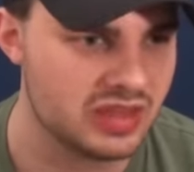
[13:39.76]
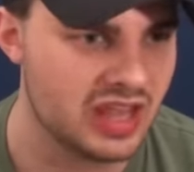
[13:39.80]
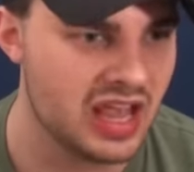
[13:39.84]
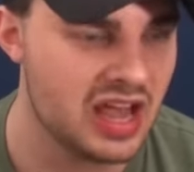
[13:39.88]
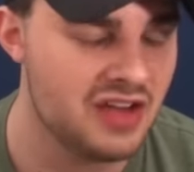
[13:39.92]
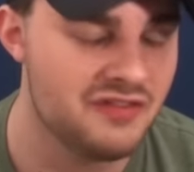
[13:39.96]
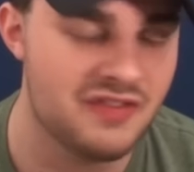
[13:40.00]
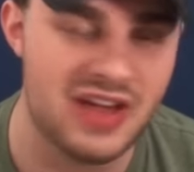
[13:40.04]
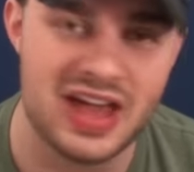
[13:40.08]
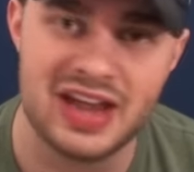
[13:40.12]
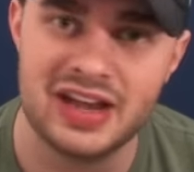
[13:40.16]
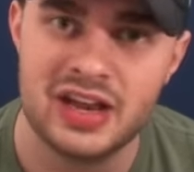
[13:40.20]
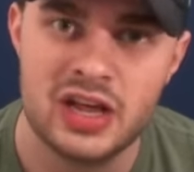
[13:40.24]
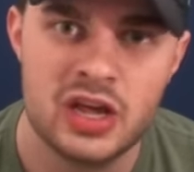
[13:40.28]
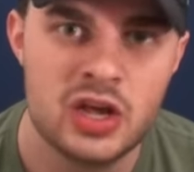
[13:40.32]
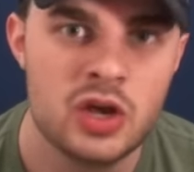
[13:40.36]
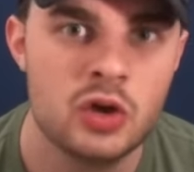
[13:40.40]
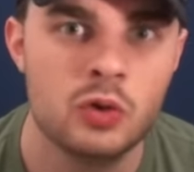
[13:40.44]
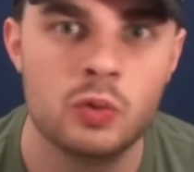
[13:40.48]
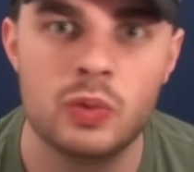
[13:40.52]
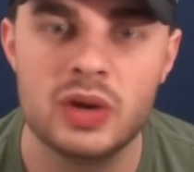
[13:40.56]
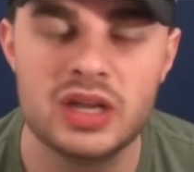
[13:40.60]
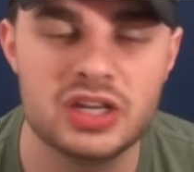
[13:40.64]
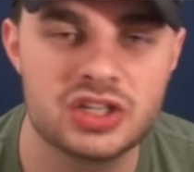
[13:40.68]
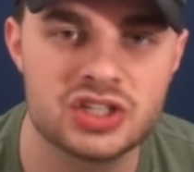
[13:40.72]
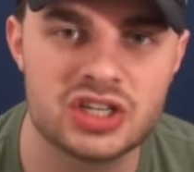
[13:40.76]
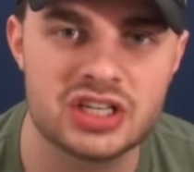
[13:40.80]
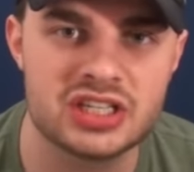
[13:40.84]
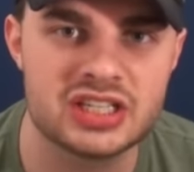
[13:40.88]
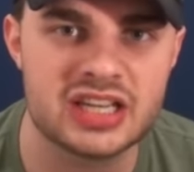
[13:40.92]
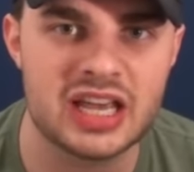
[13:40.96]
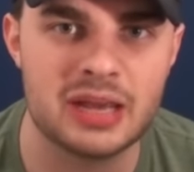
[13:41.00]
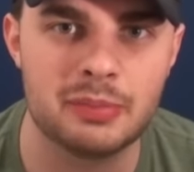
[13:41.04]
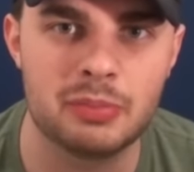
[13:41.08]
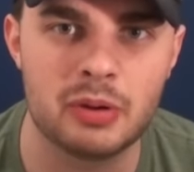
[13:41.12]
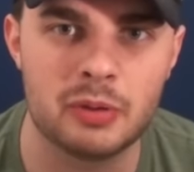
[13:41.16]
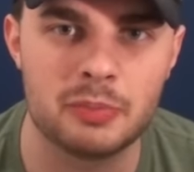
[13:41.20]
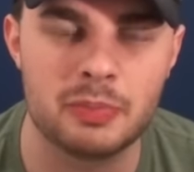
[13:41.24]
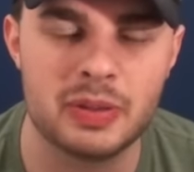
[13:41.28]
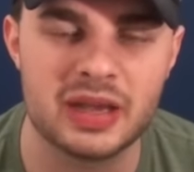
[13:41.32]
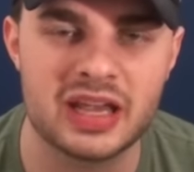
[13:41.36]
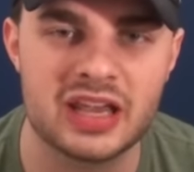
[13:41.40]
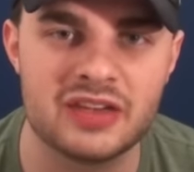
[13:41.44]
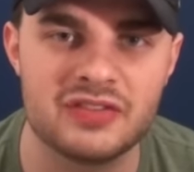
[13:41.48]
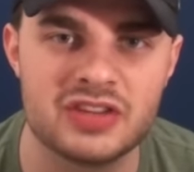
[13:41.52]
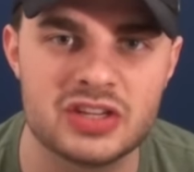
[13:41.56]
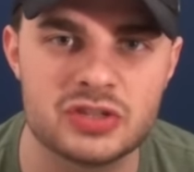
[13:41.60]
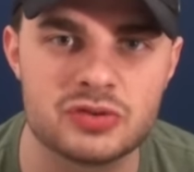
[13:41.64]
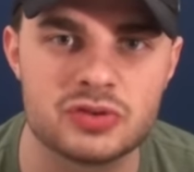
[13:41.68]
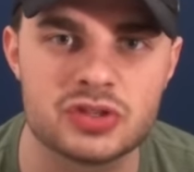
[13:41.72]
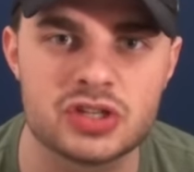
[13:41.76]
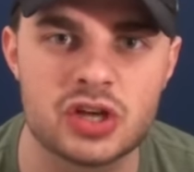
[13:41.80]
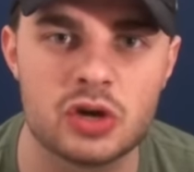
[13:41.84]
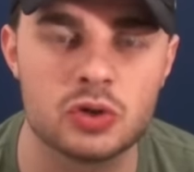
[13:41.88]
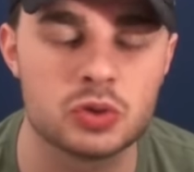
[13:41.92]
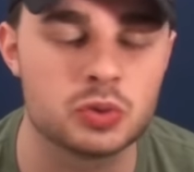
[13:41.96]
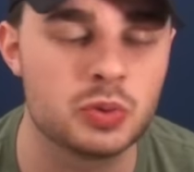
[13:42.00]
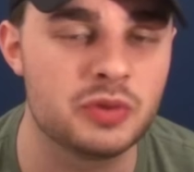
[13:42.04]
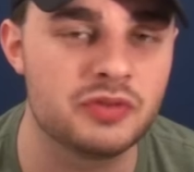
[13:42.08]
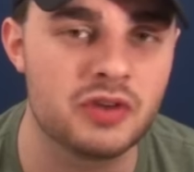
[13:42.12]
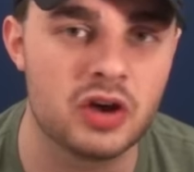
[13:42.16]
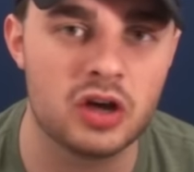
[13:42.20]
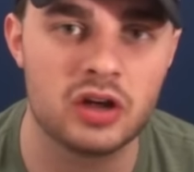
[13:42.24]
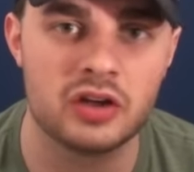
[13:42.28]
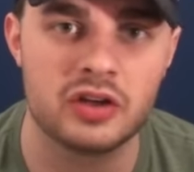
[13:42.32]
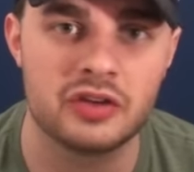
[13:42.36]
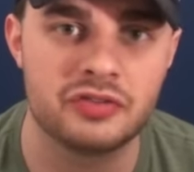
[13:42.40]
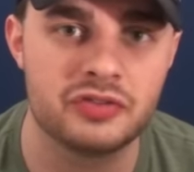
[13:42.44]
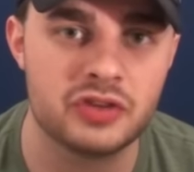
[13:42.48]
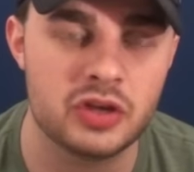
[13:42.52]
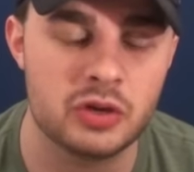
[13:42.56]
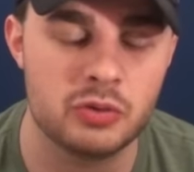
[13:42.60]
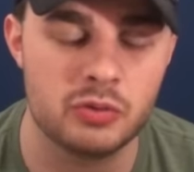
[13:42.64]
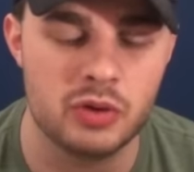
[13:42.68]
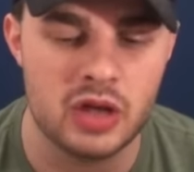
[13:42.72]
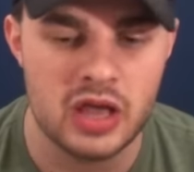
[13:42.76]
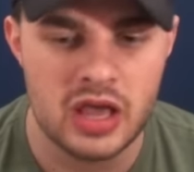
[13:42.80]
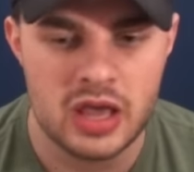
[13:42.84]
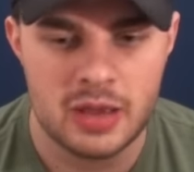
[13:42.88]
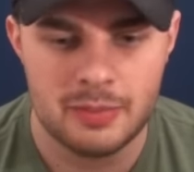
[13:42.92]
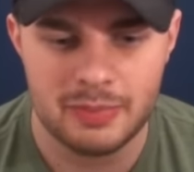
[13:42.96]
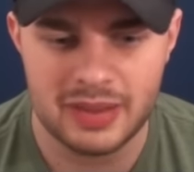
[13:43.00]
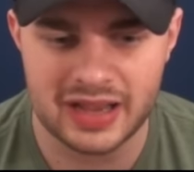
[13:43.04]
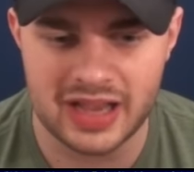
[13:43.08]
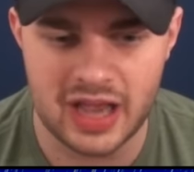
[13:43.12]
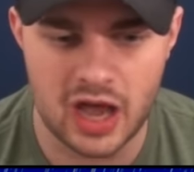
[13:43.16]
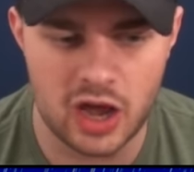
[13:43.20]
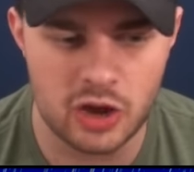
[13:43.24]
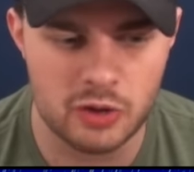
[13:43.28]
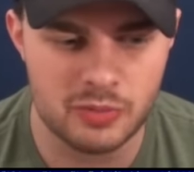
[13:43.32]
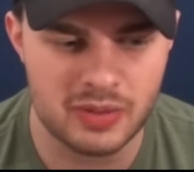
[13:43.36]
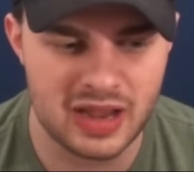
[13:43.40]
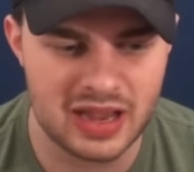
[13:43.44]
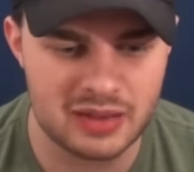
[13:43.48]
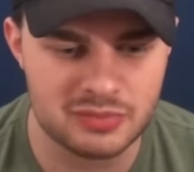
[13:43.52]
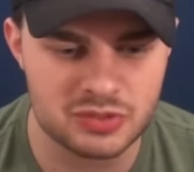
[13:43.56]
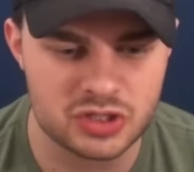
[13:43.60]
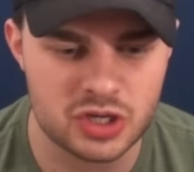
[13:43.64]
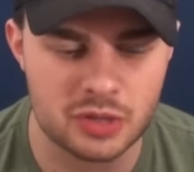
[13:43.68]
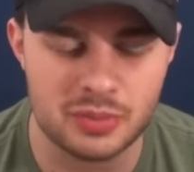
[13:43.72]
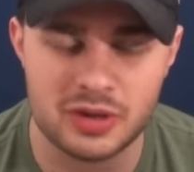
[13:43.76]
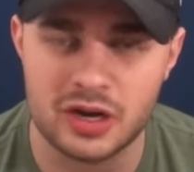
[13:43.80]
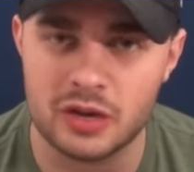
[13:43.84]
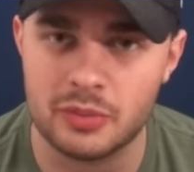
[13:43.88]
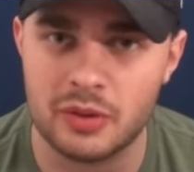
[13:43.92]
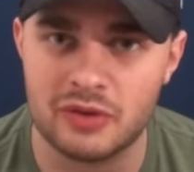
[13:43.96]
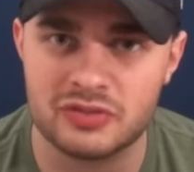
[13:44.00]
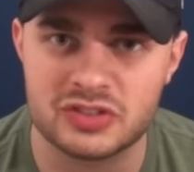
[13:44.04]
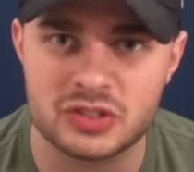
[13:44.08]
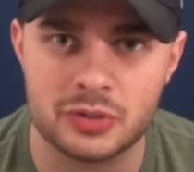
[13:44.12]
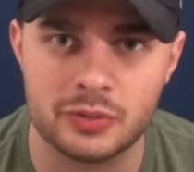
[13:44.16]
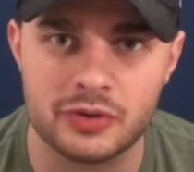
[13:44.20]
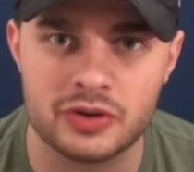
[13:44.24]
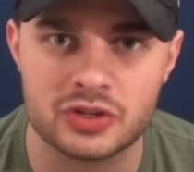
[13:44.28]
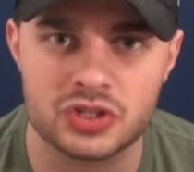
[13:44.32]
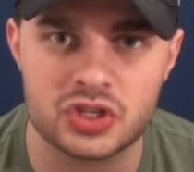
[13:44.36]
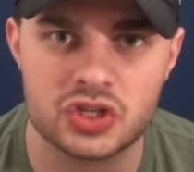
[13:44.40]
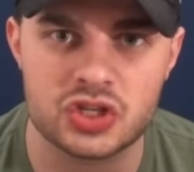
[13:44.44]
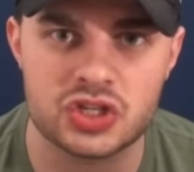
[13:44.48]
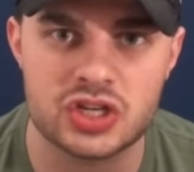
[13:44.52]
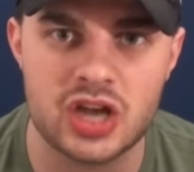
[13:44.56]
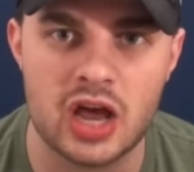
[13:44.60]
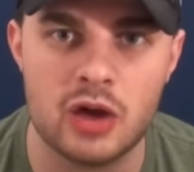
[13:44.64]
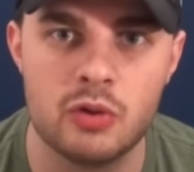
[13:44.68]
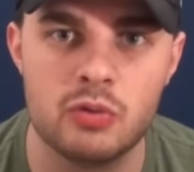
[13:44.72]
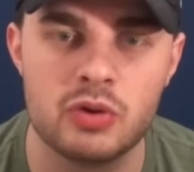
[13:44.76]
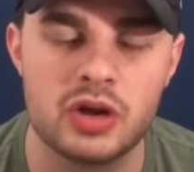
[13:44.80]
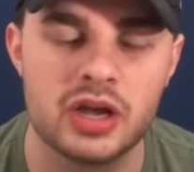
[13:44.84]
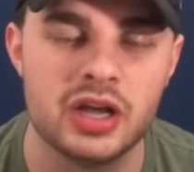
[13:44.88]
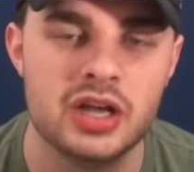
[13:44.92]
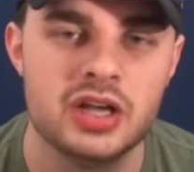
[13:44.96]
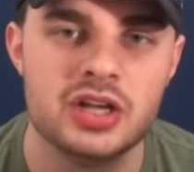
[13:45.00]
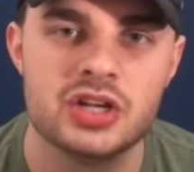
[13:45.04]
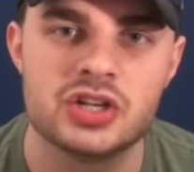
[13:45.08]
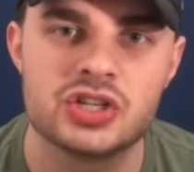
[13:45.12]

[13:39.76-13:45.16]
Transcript: And then we just need to keep up picking these results. We've got a few big home games coming up. Obviously, we've got Stoke.